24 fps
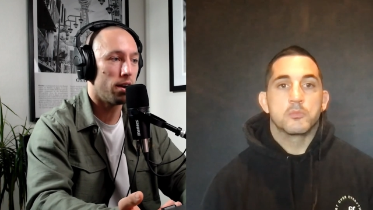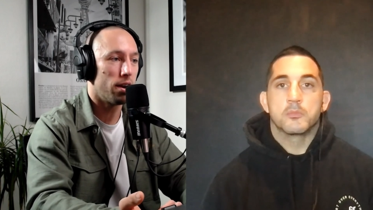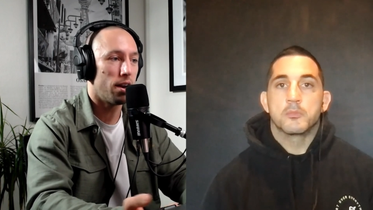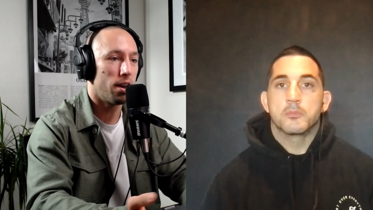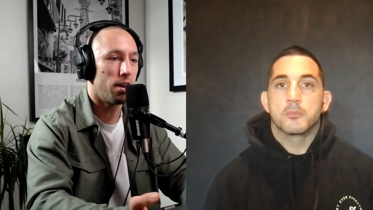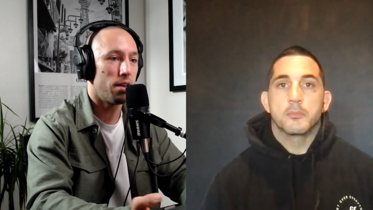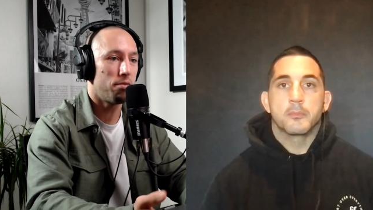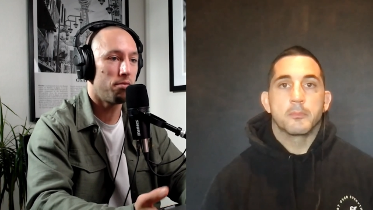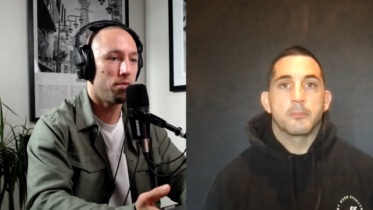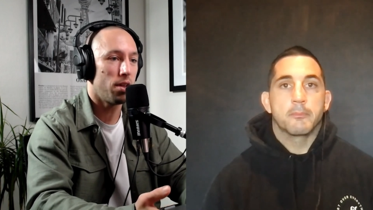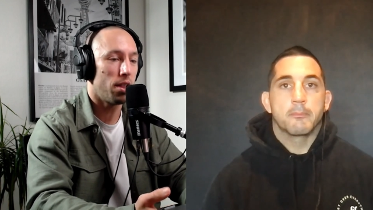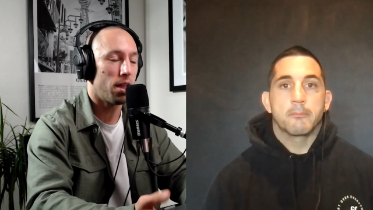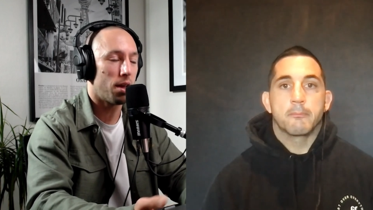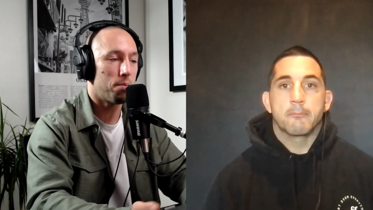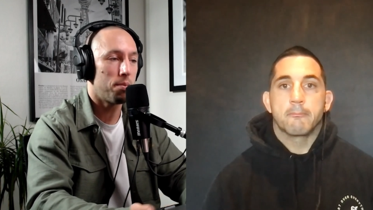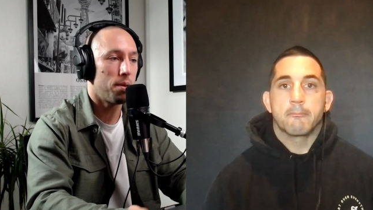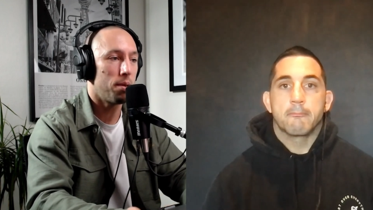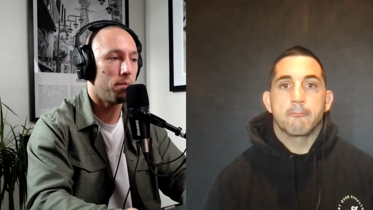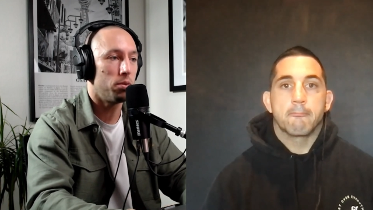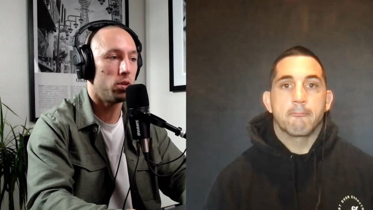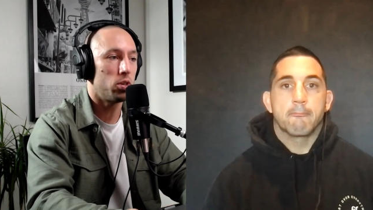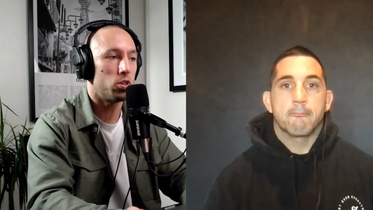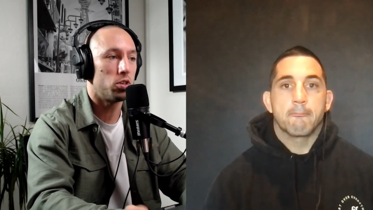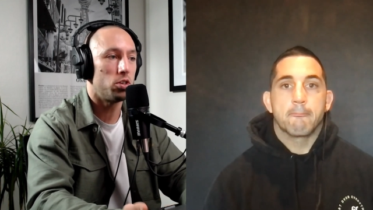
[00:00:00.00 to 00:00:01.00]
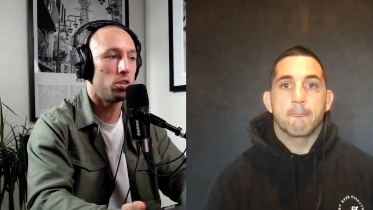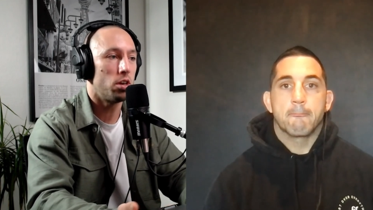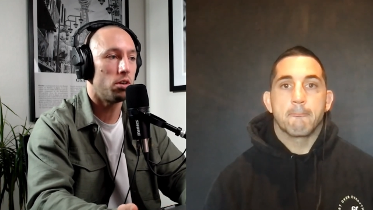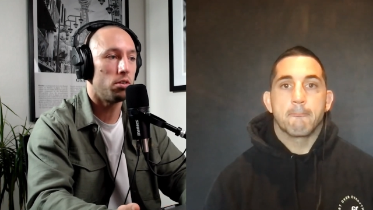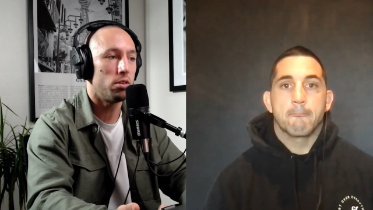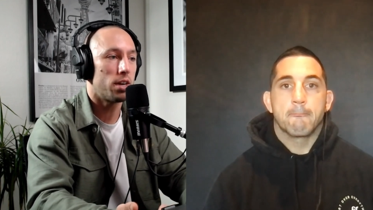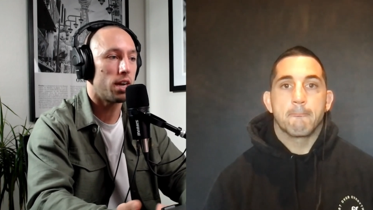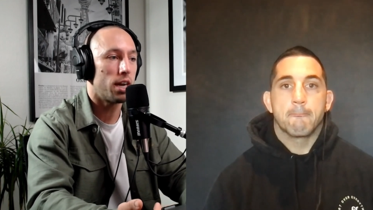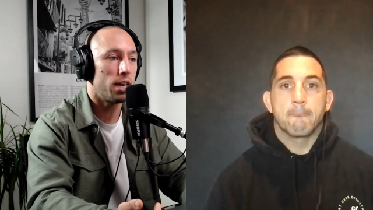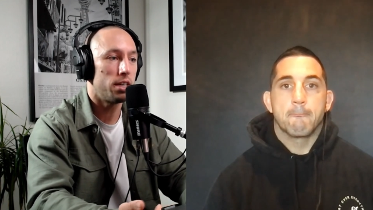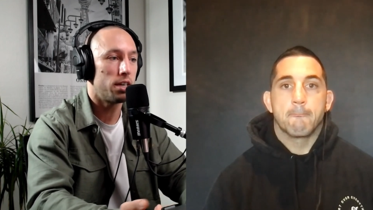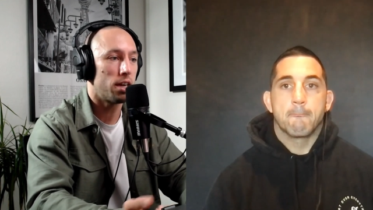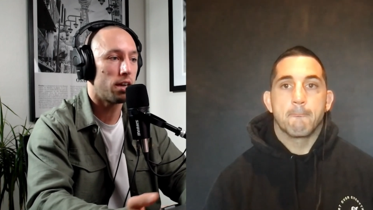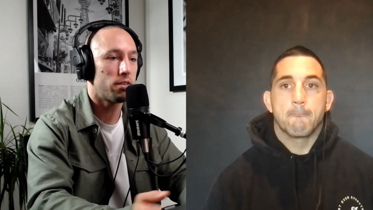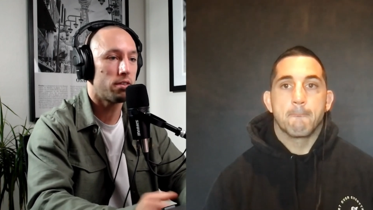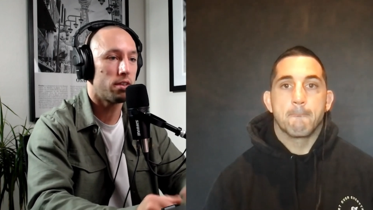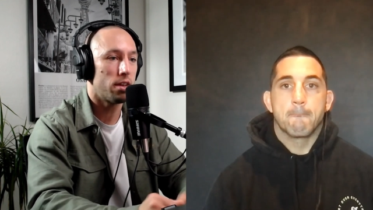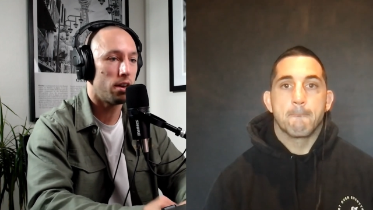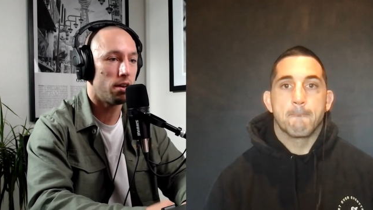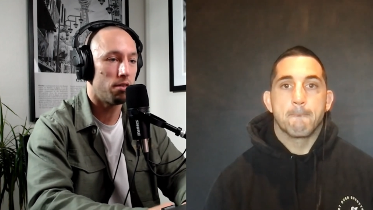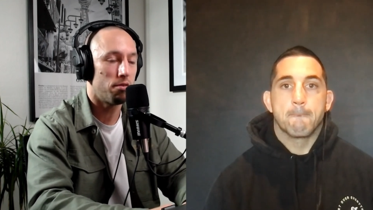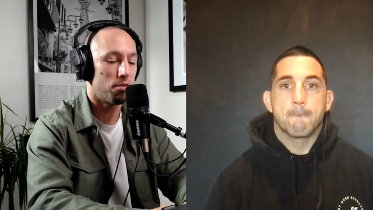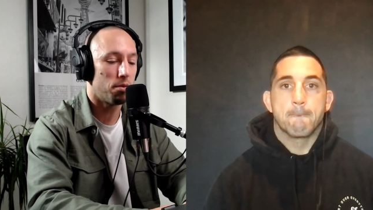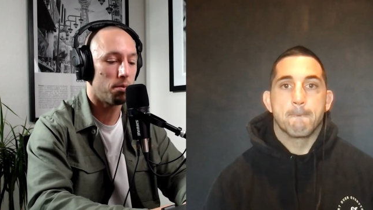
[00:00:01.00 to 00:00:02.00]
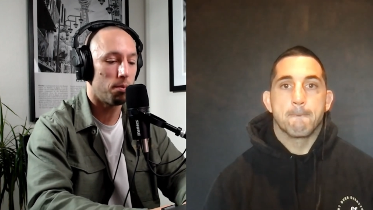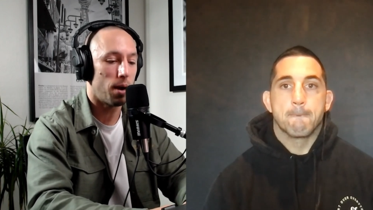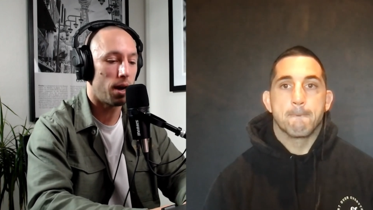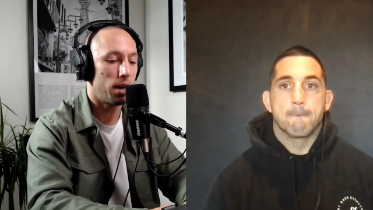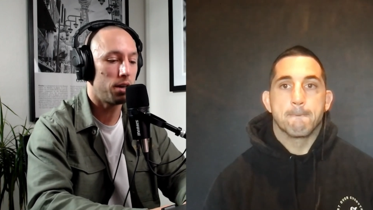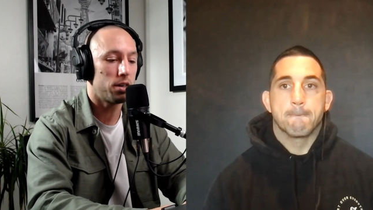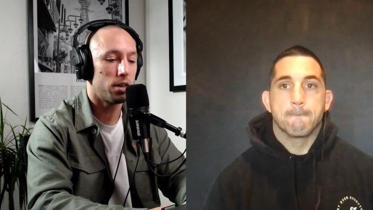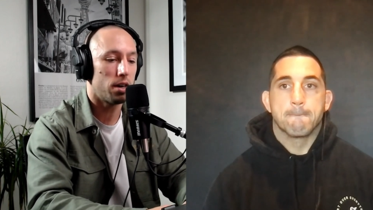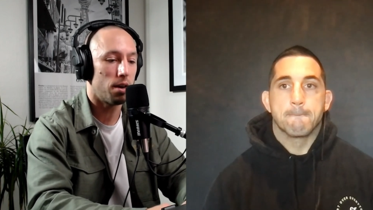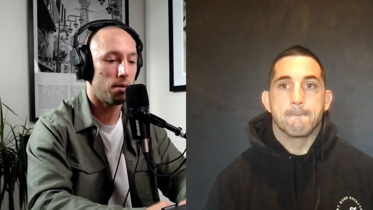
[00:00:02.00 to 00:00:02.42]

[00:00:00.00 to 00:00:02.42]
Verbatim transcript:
Speaker 1: and I feel like people just don't digest that information.